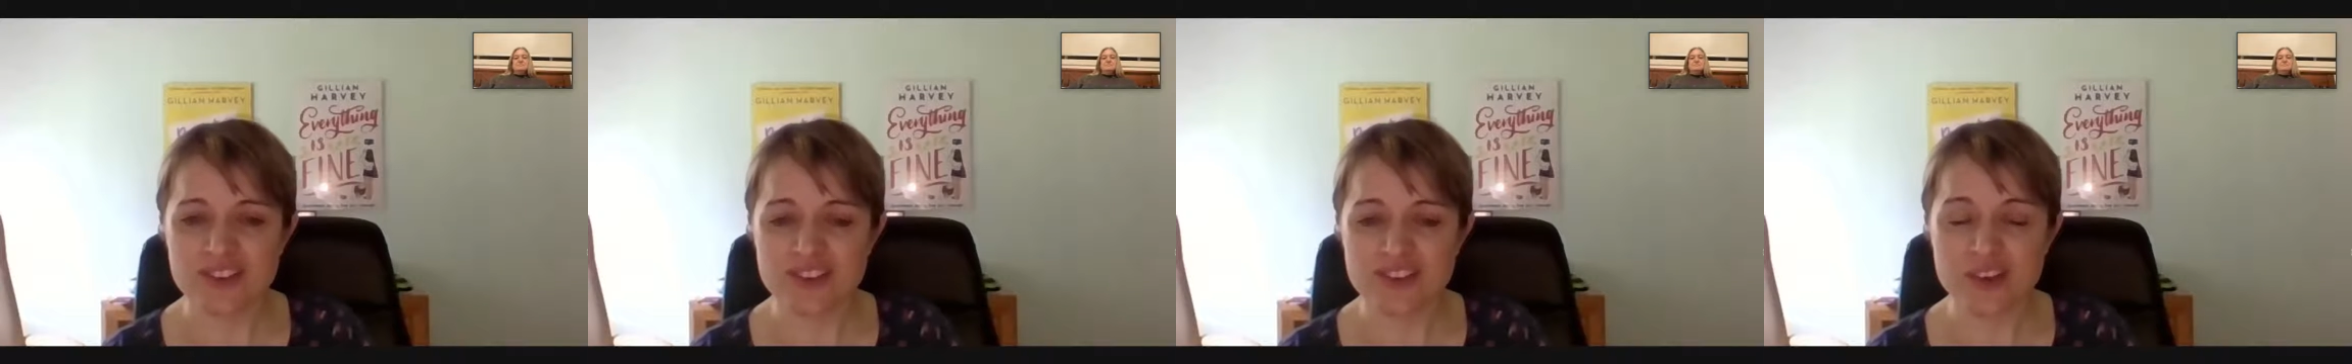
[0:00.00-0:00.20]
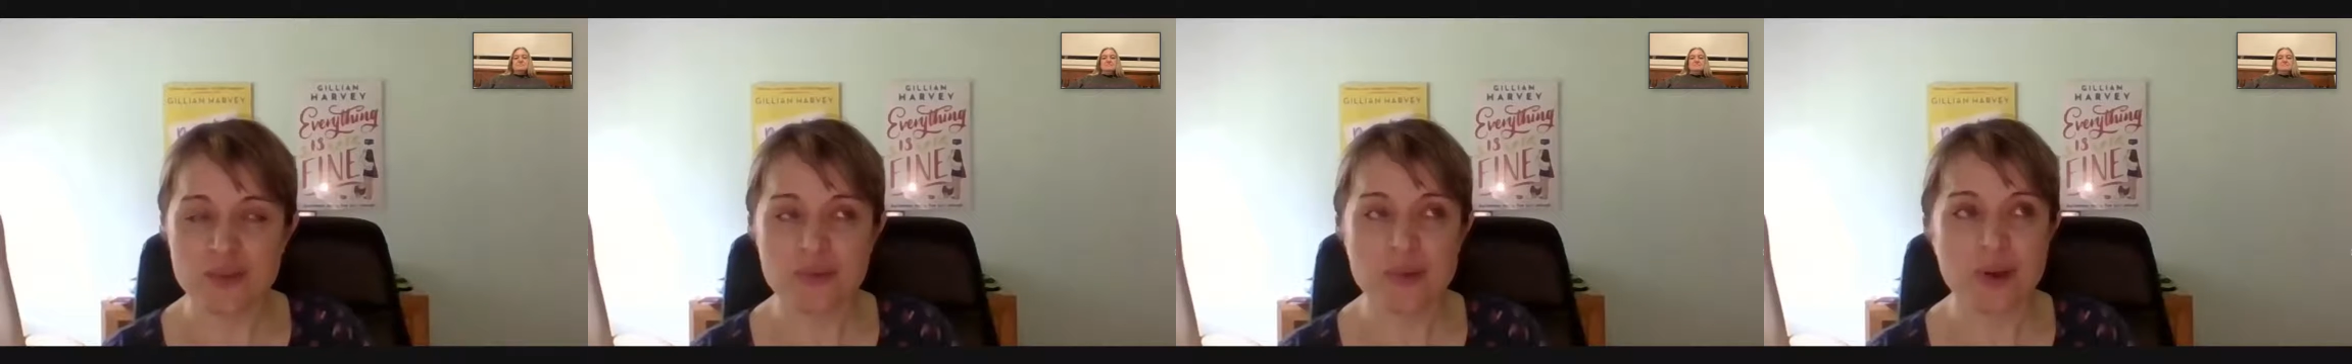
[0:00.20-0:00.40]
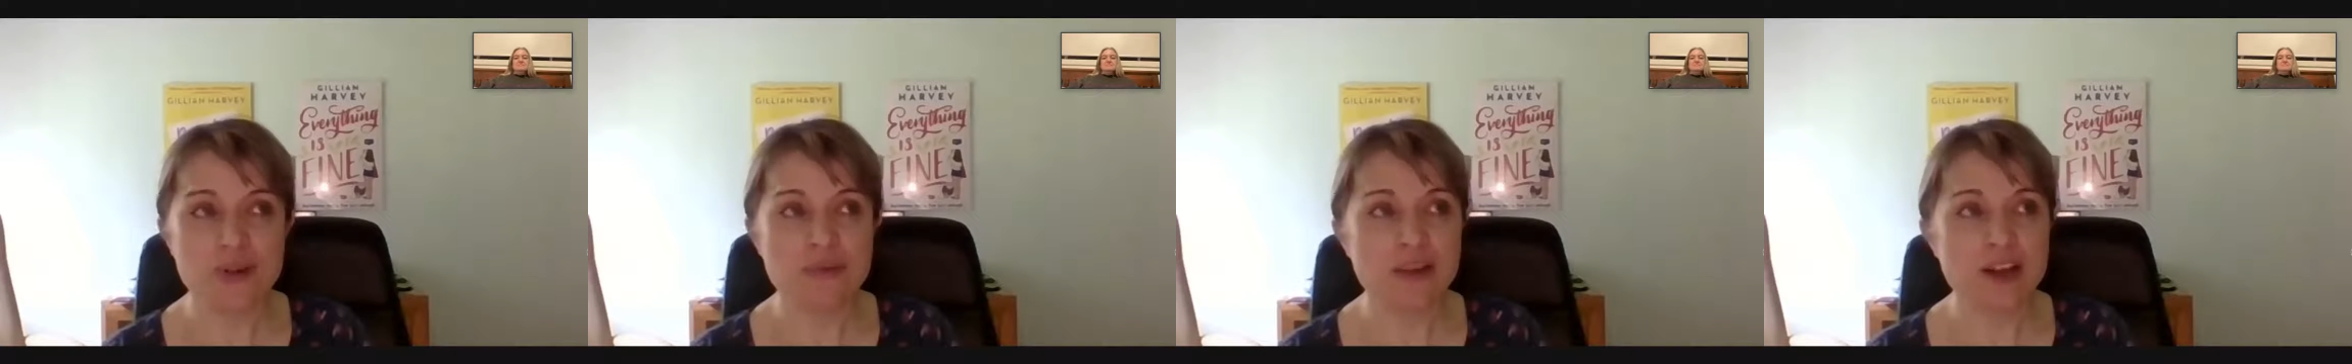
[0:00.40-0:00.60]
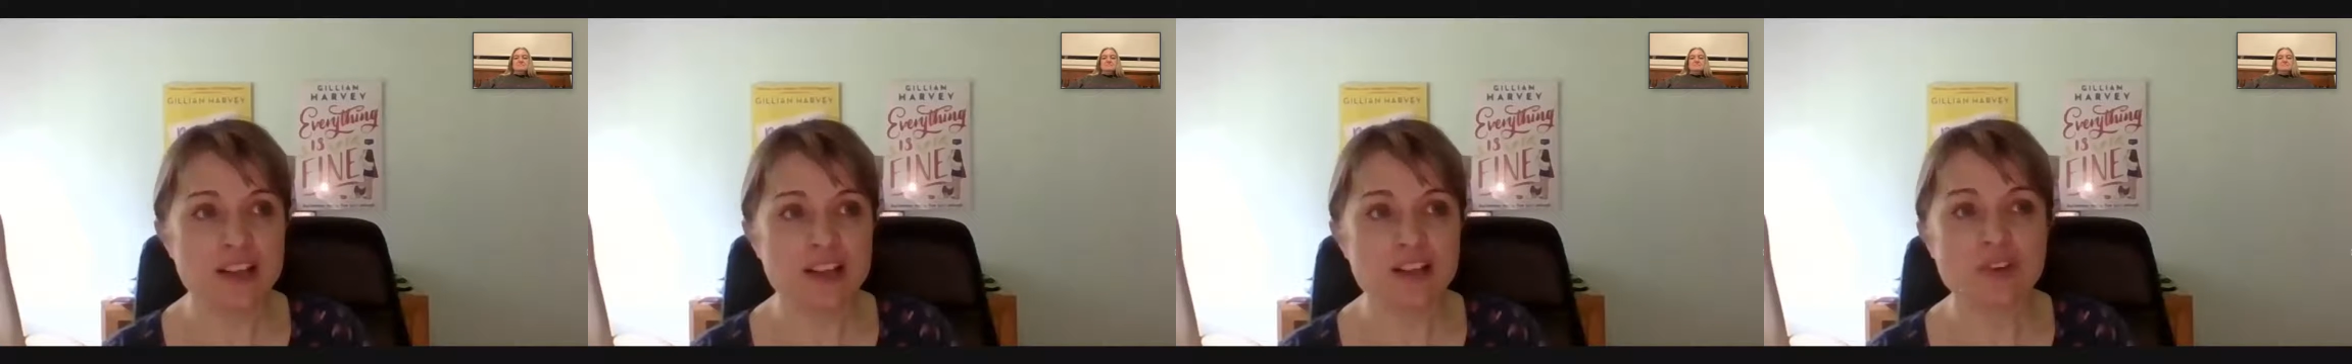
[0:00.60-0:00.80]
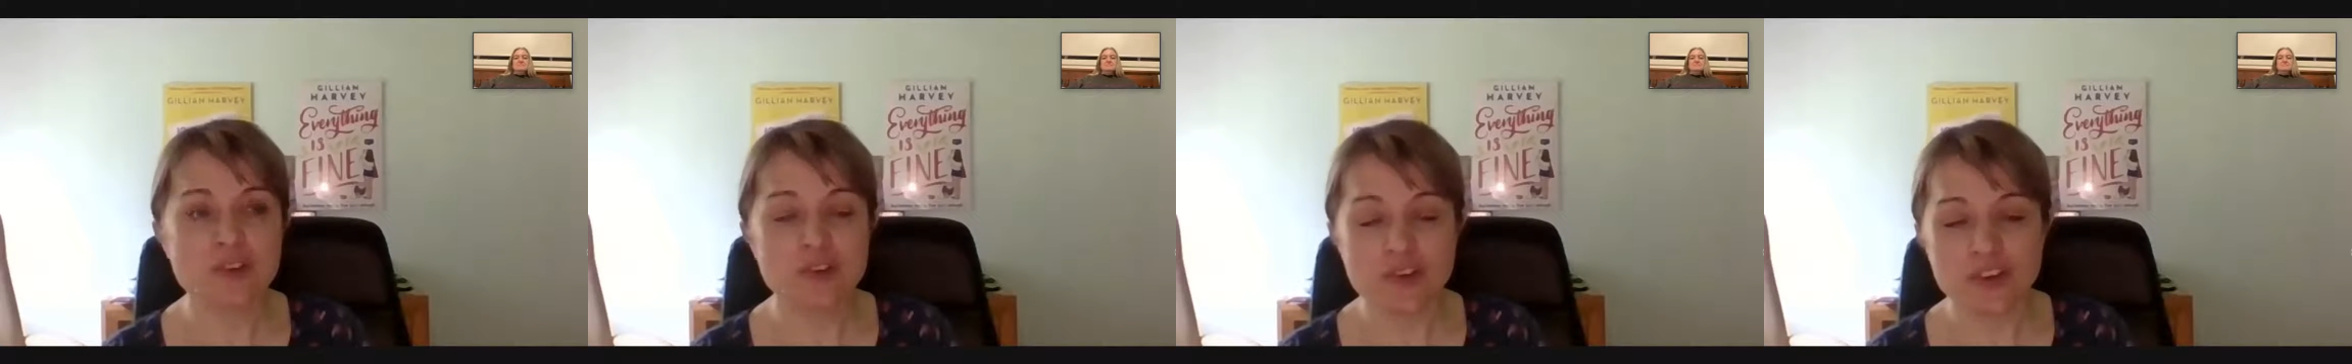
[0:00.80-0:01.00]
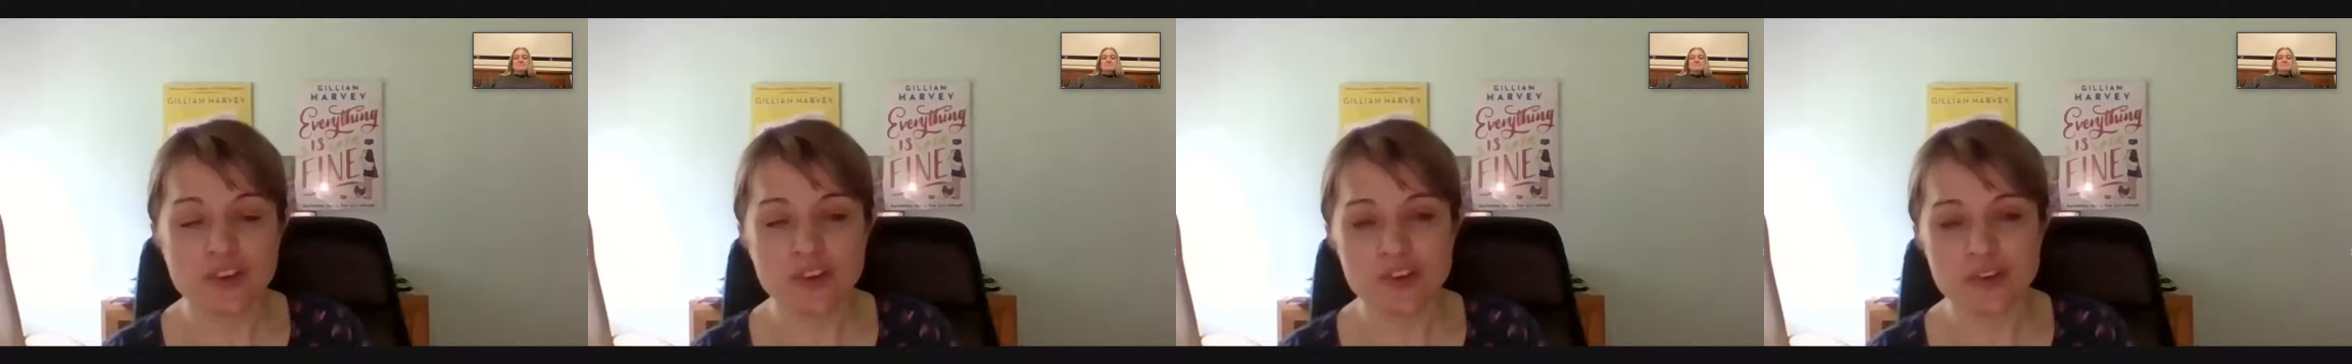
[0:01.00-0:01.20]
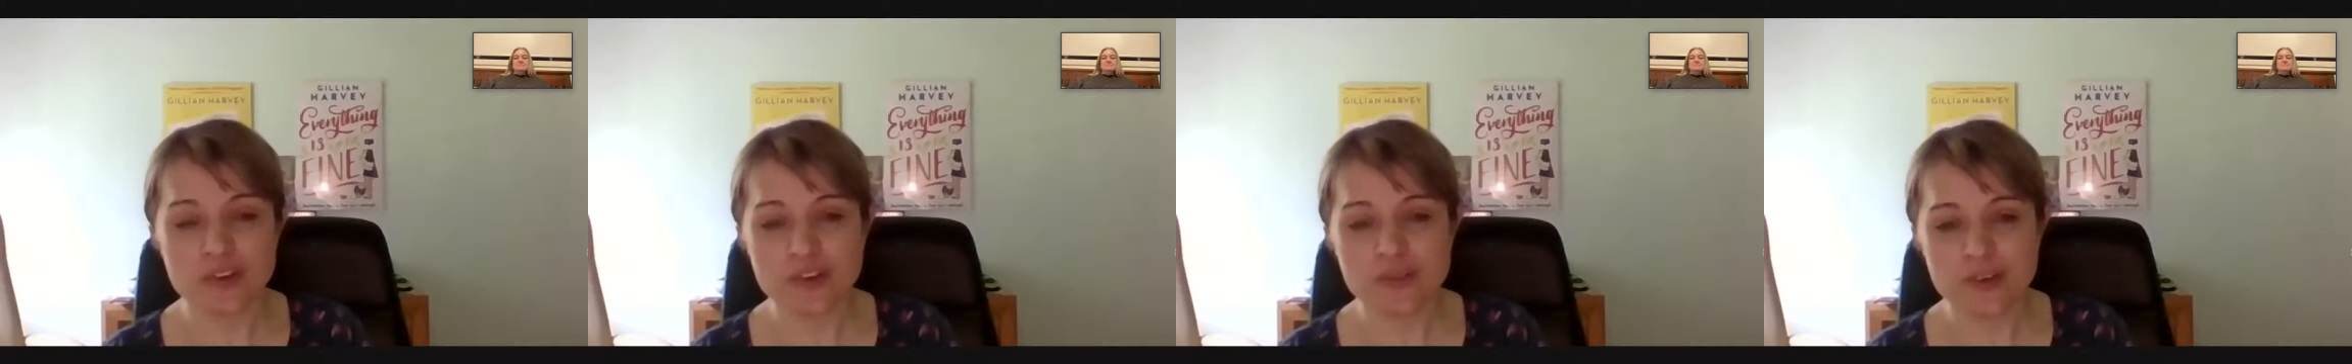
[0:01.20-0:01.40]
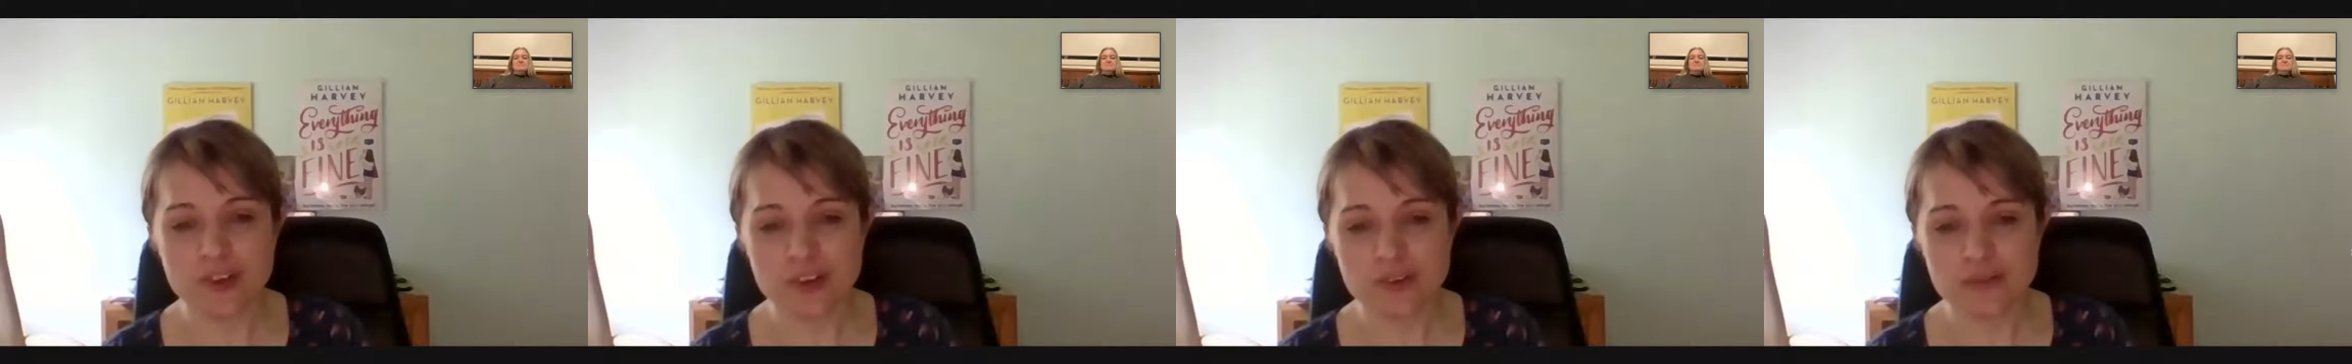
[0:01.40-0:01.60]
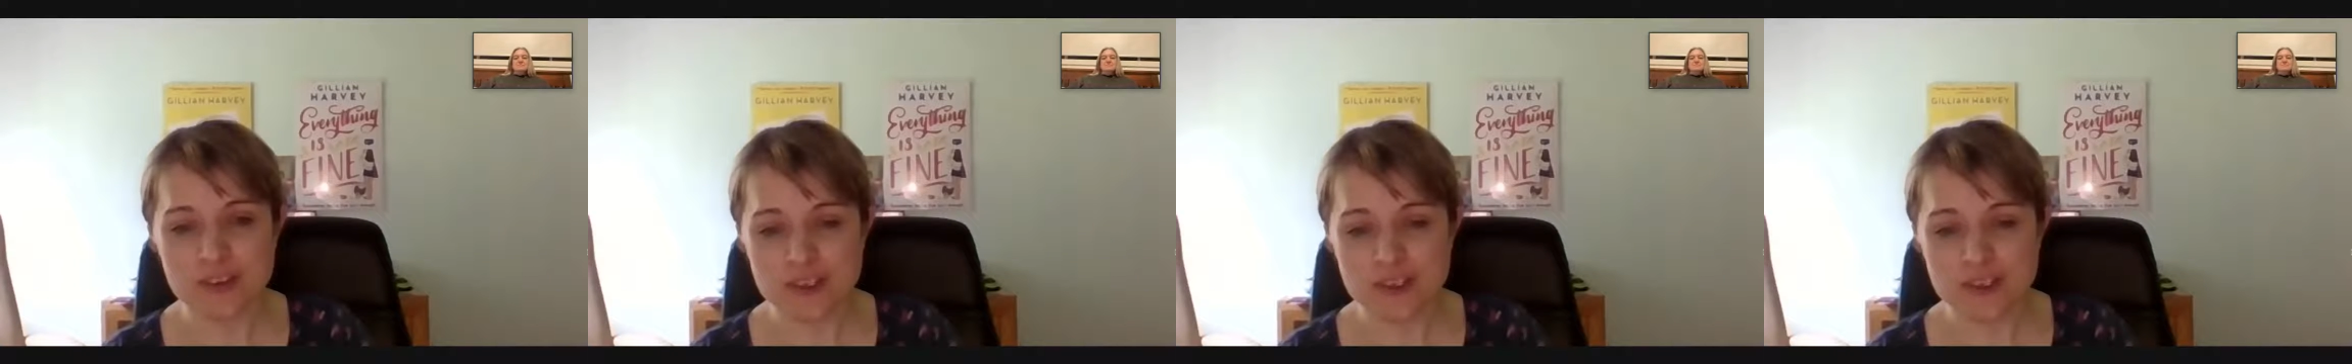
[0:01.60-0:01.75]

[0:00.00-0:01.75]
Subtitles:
So I've had lots and lots of life